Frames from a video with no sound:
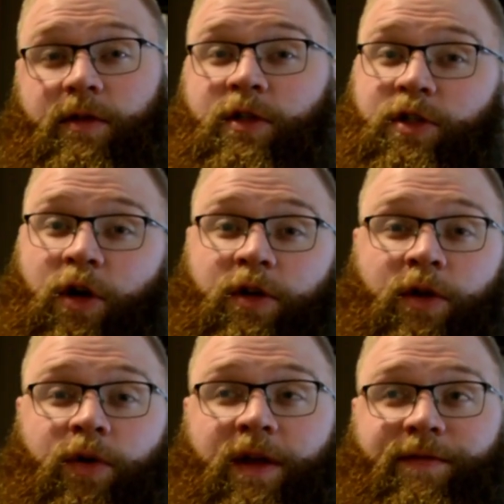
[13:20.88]
Started
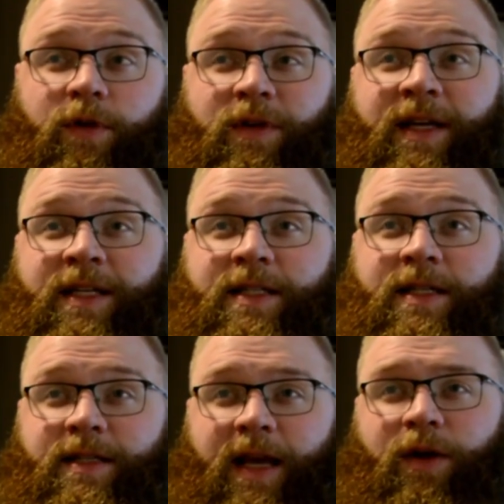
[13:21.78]
throwing it for
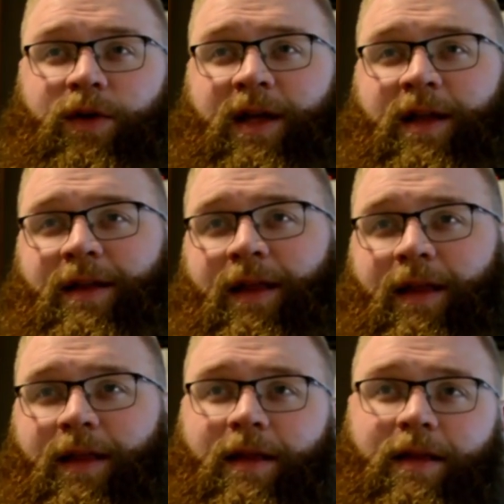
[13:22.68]
distance out at
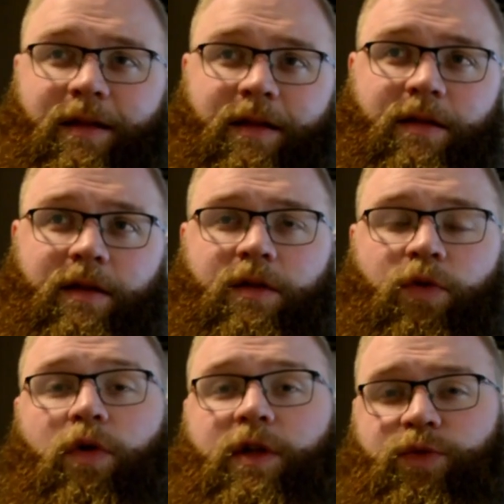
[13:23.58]

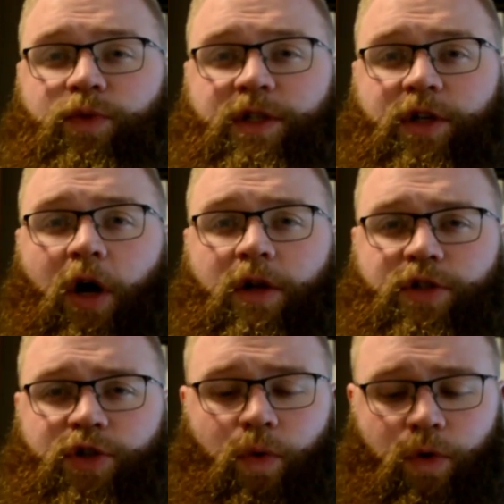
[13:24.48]
Crowley's Ridge
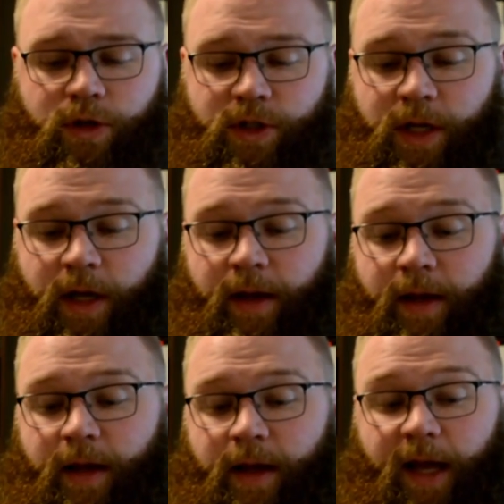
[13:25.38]
College course.
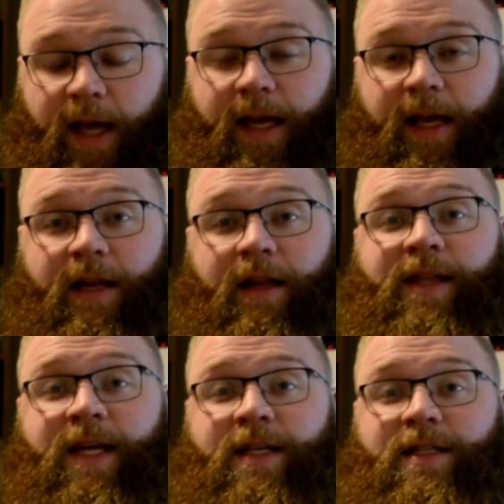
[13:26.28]
And
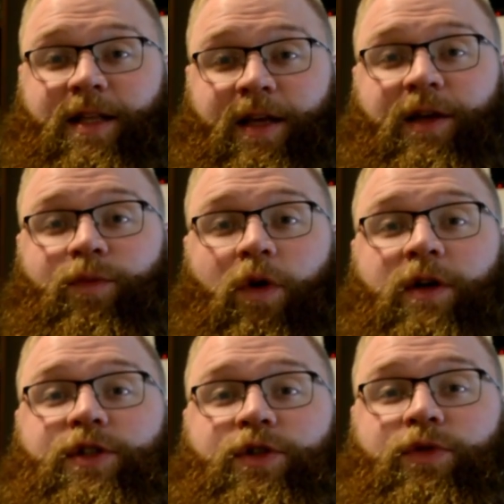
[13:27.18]
this thing
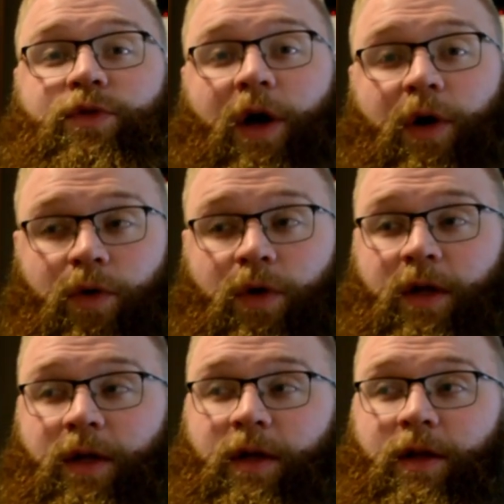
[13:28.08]
wants to go
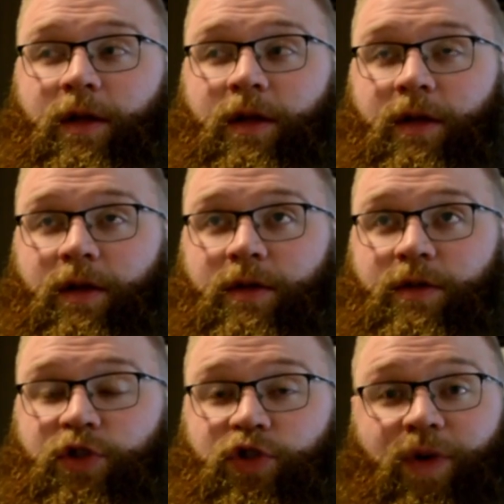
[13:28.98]

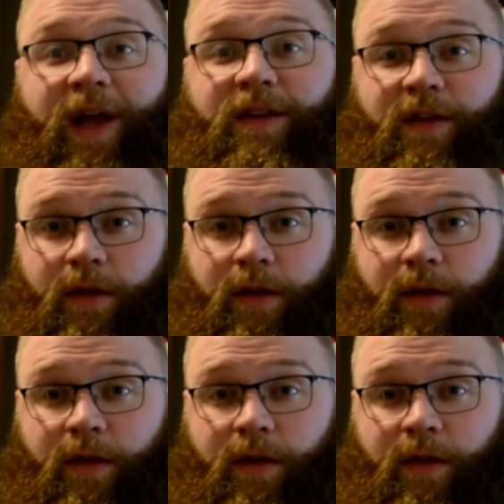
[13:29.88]
straight.